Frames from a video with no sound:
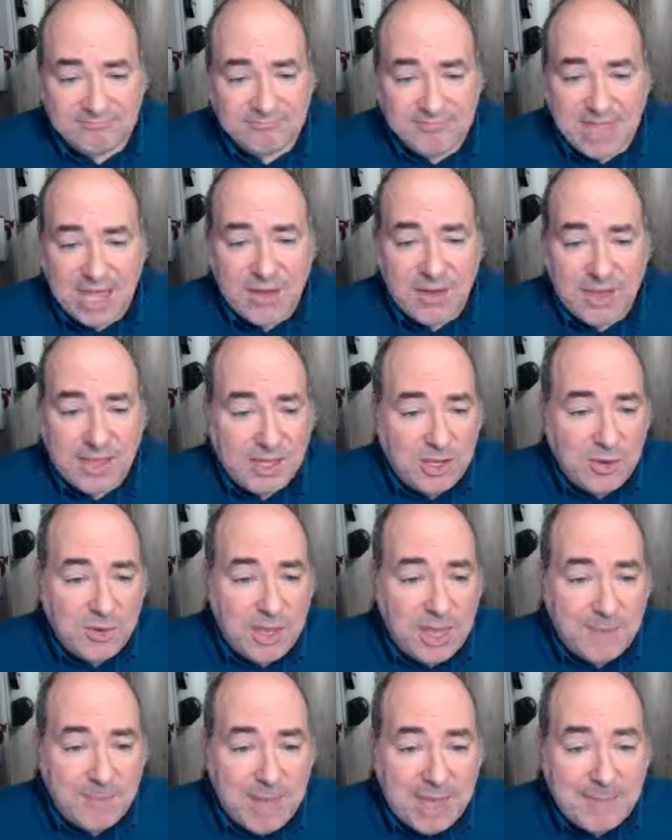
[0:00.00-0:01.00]
Now,
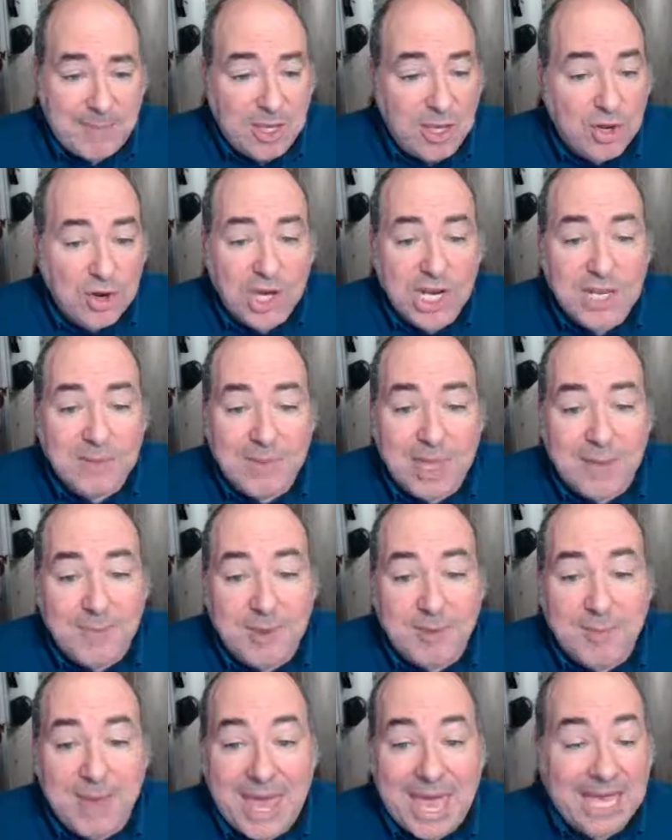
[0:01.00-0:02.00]
it may be good, it may
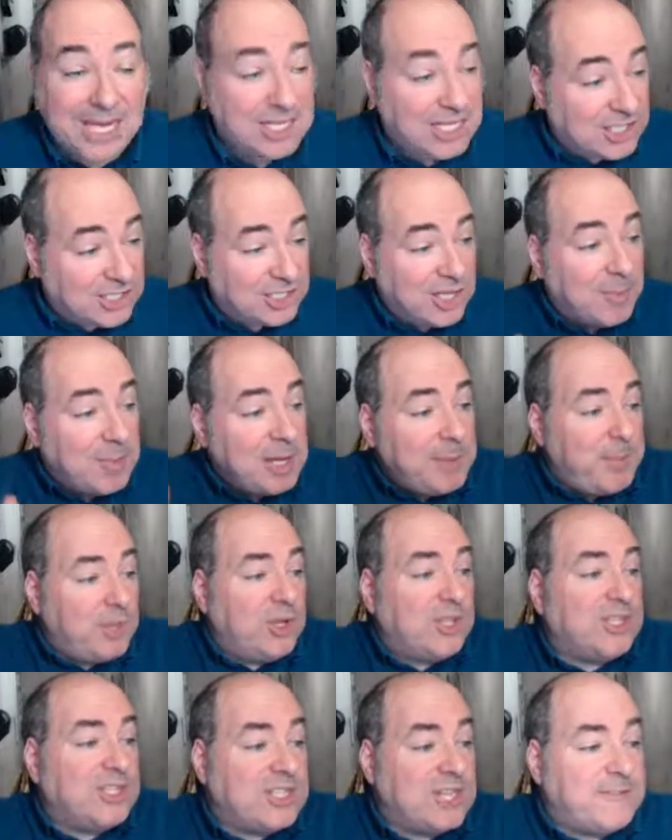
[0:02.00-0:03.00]
be bad, because somebody
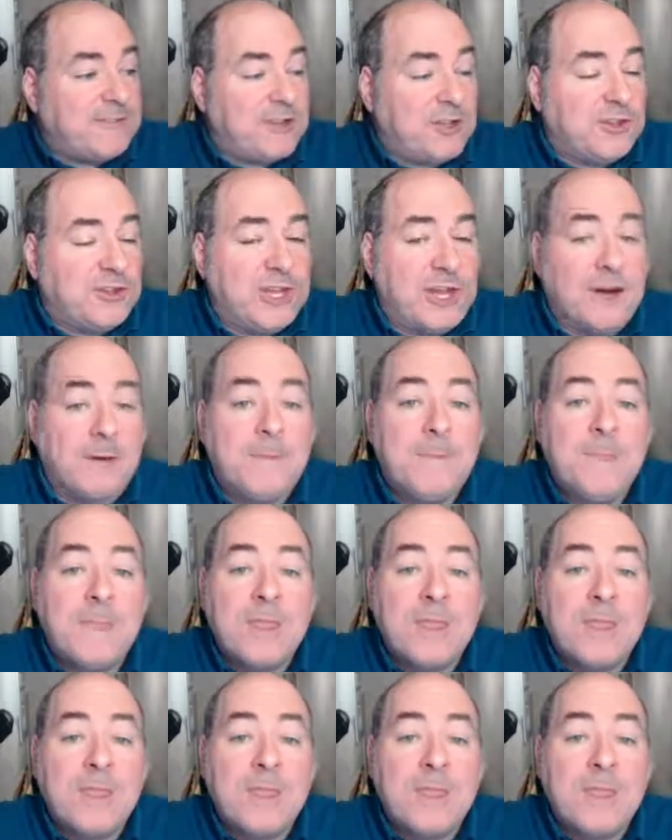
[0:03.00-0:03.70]
put the stuff out there.